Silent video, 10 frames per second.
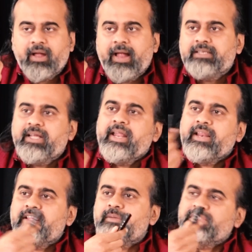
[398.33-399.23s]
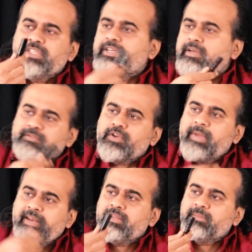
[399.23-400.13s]
And that another machine comes
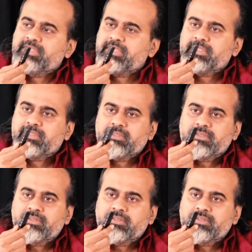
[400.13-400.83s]
from another machine.